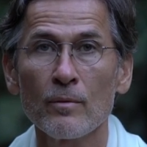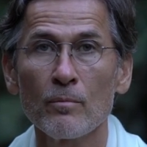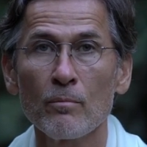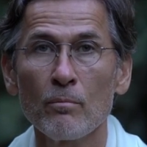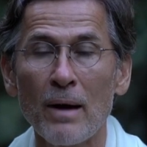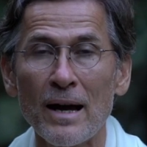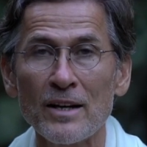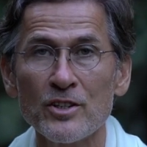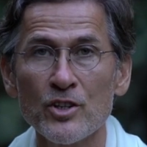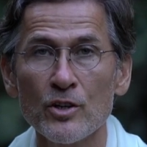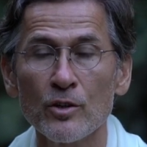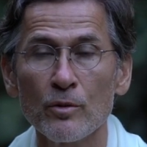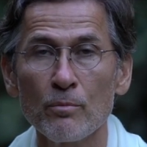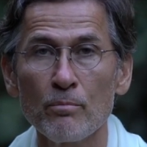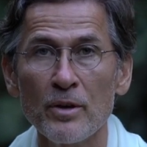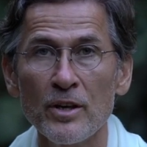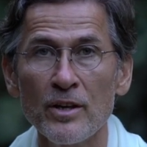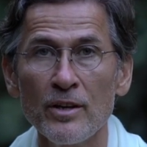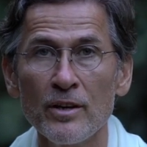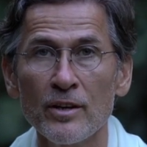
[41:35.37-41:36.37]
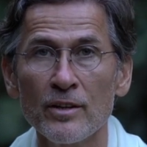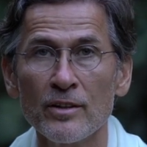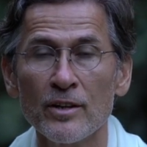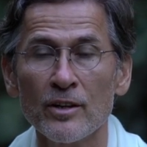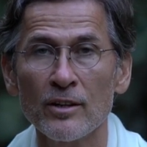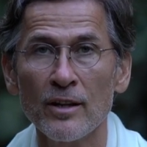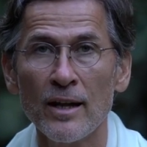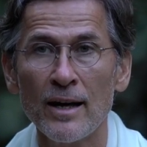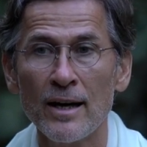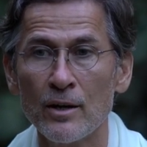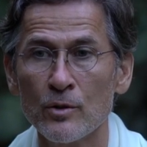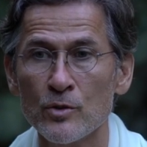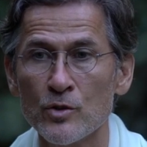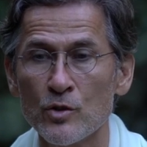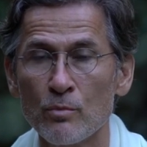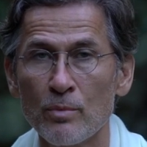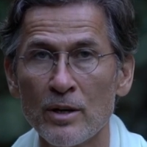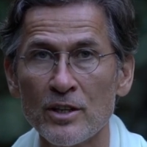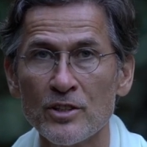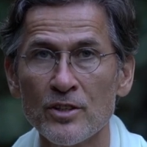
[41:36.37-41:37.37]
magical being in the clouds
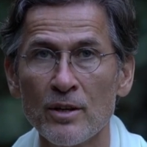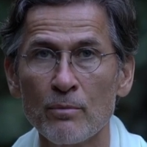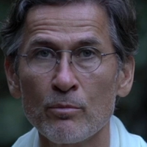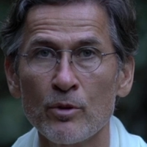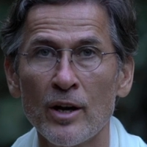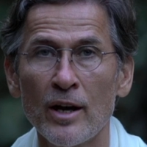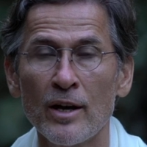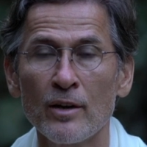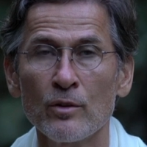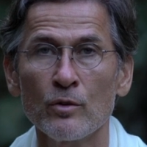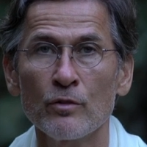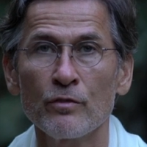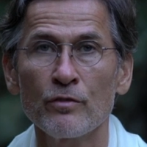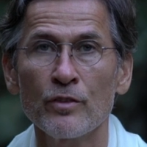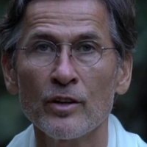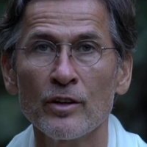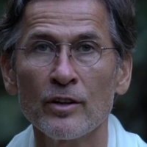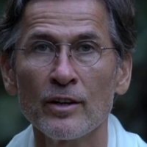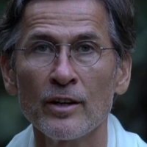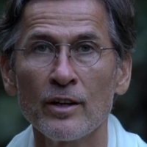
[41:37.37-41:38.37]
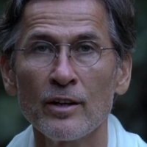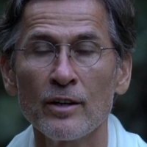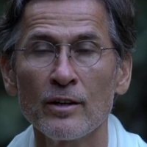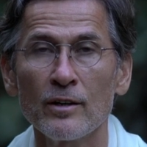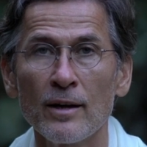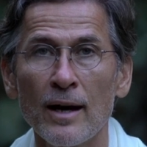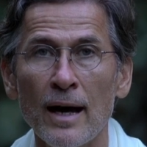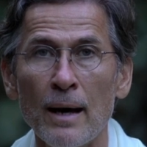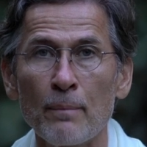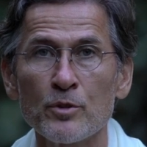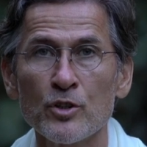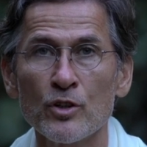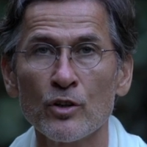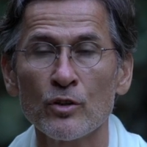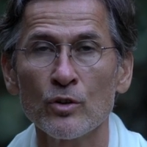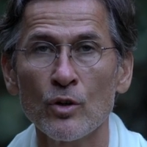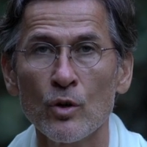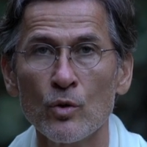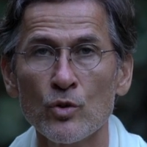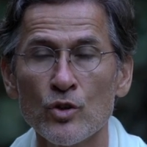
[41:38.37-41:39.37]
or by some kind of uh,
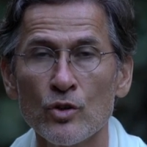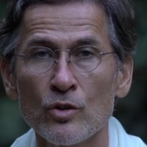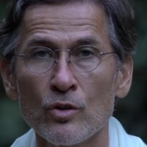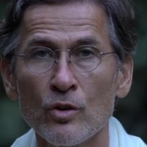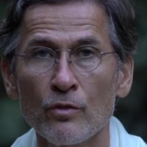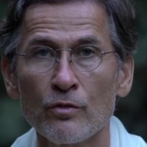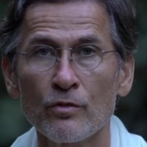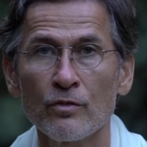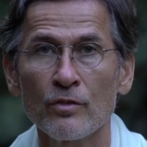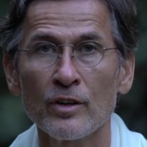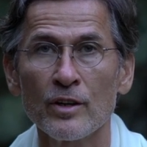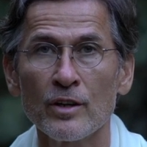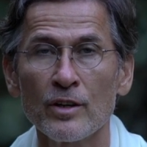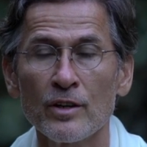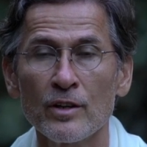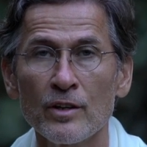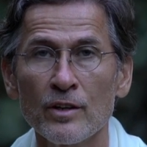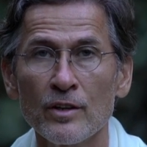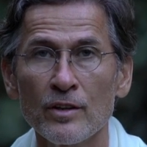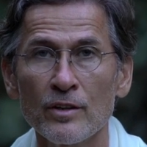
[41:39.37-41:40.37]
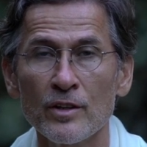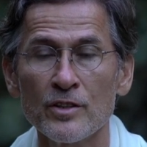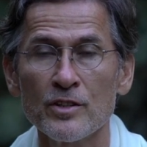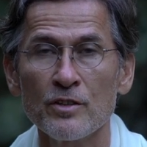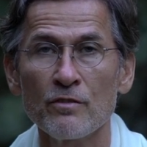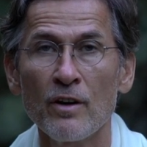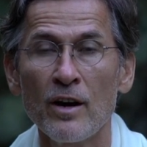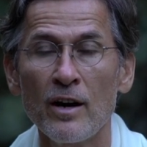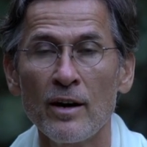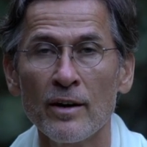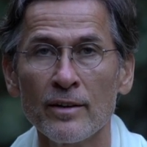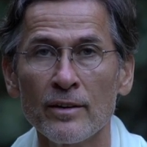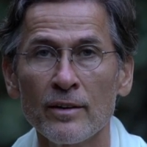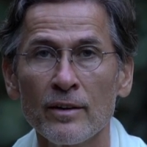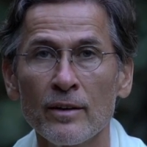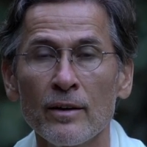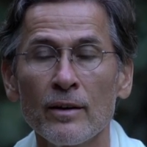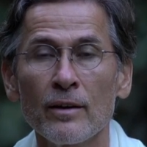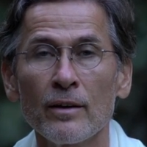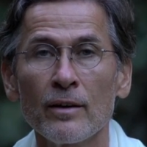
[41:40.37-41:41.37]
abstract notion of the divine.
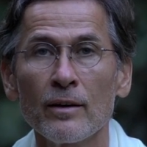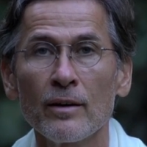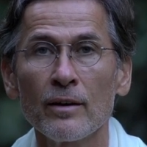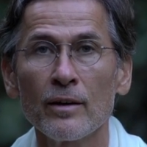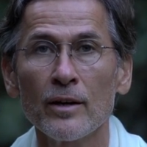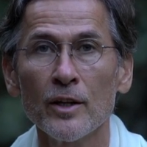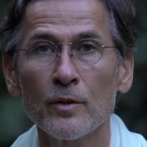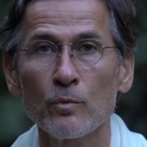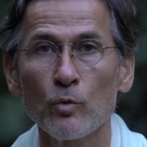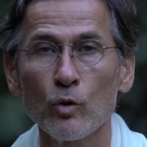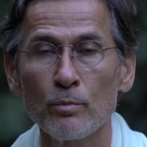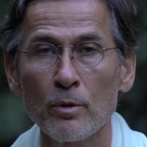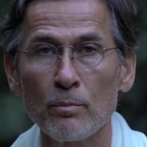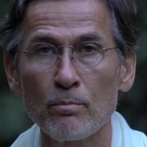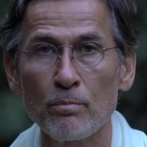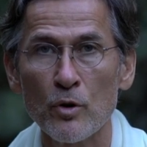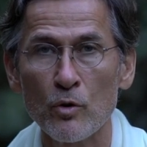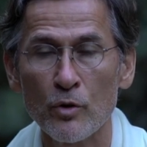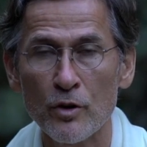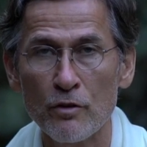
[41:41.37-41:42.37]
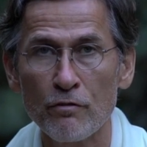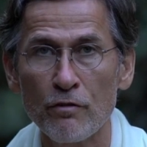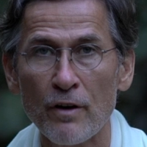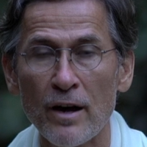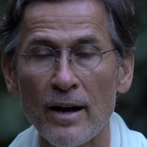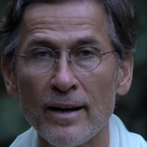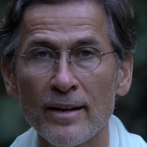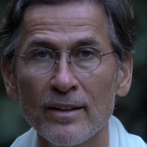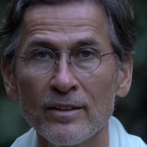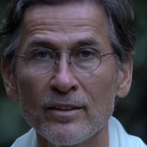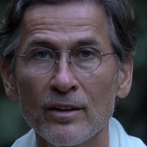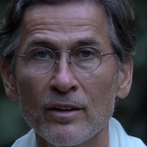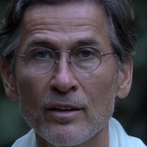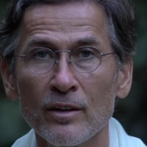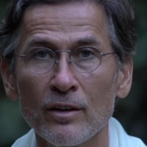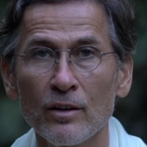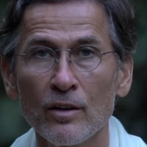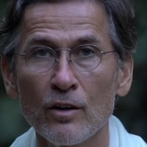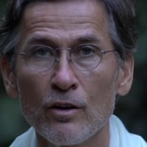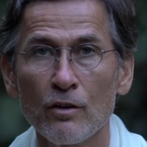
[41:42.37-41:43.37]
It will be purified
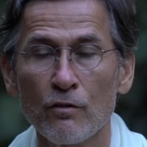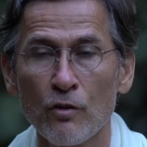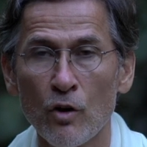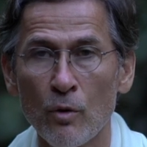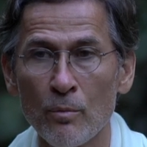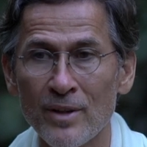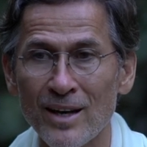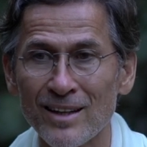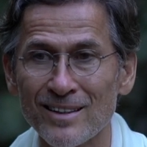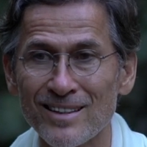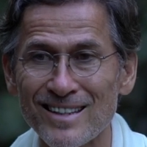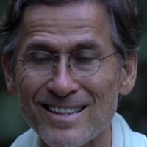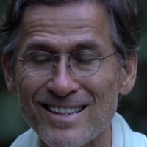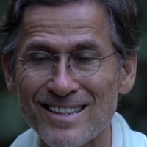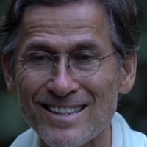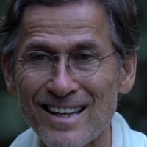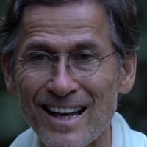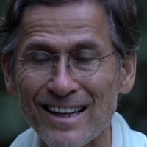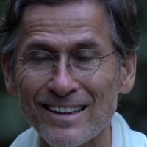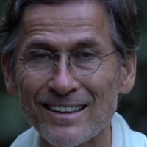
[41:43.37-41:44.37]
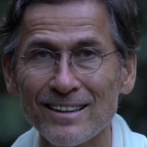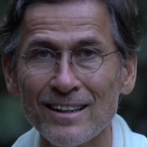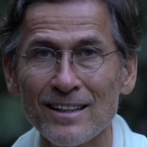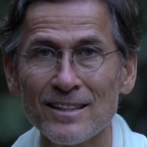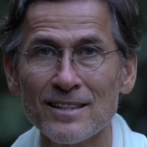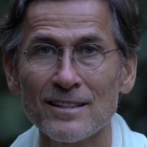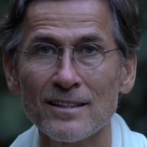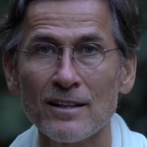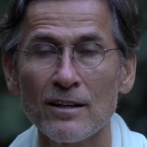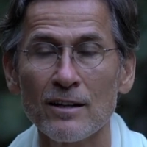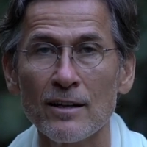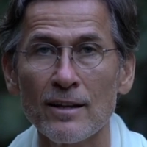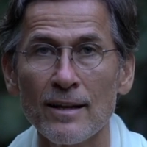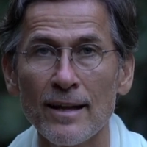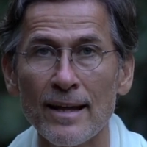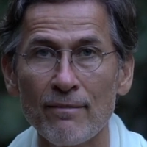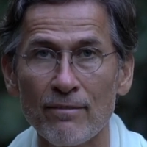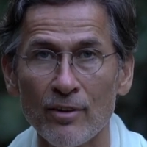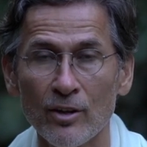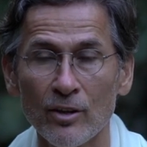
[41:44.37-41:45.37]
from that subtlest
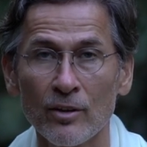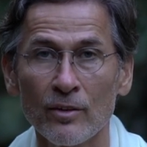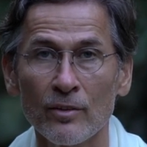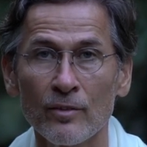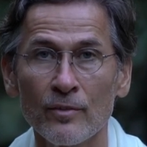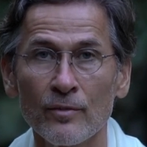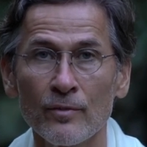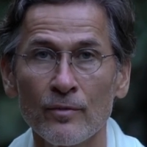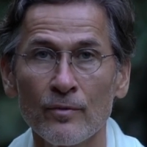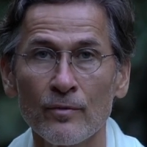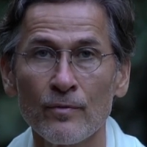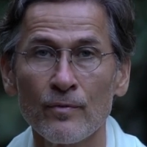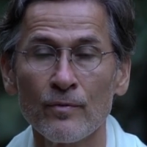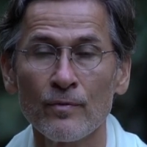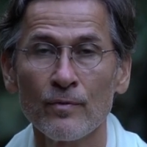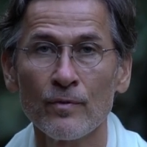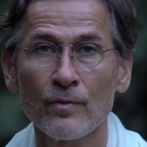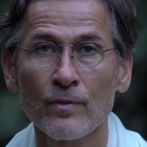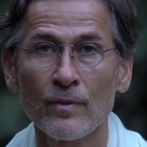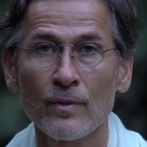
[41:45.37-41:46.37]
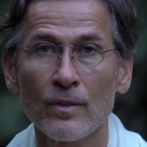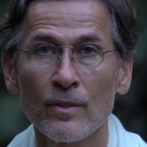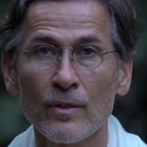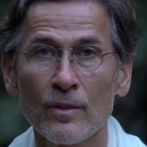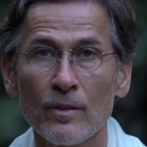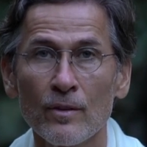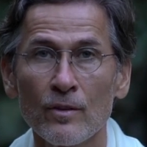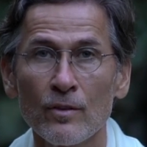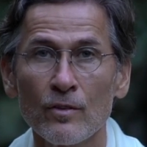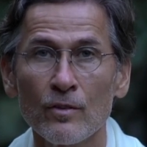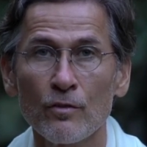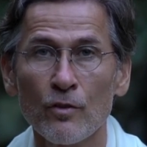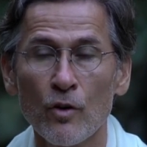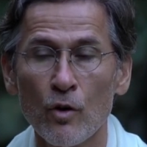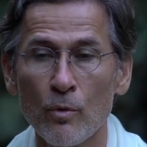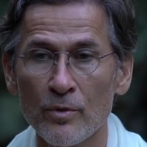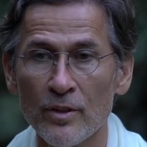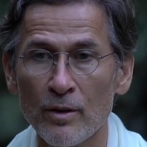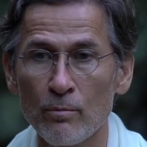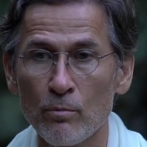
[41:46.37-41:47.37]
level,
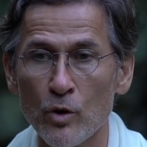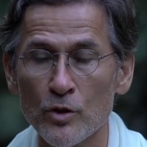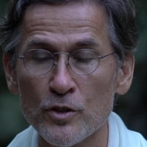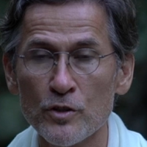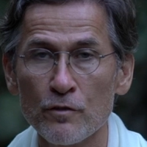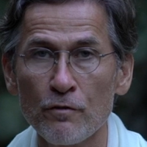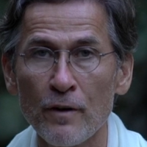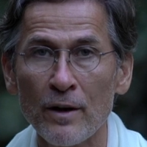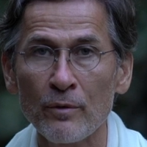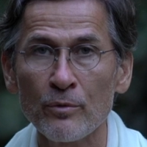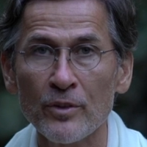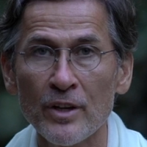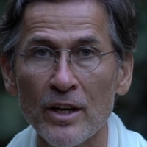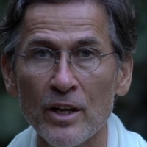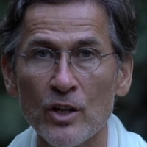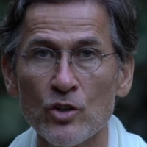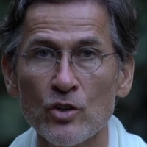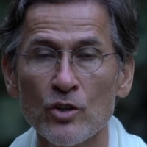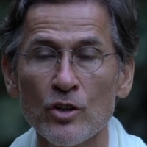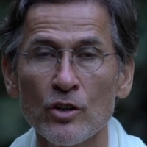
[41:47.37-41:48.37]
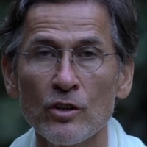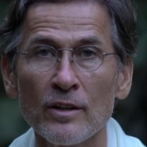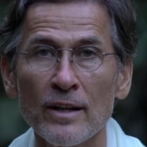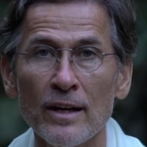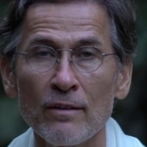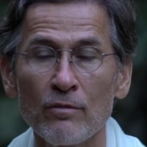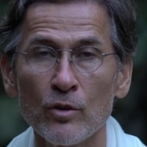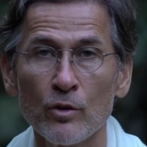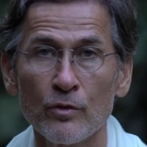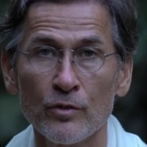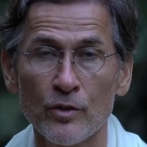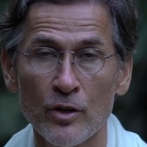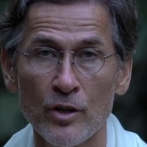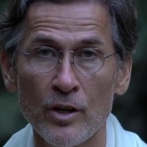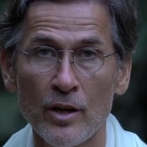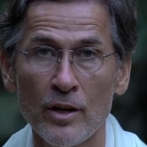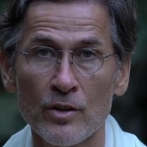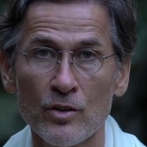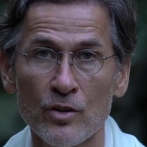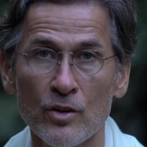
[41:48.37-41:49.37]
from the most foundational level of
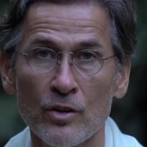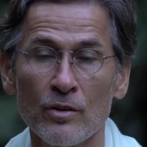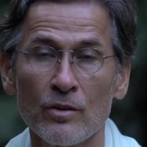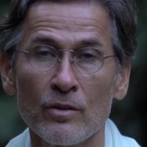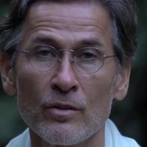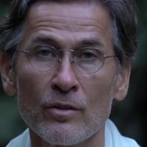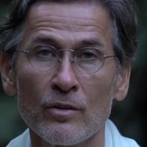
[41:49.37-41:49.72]
creation.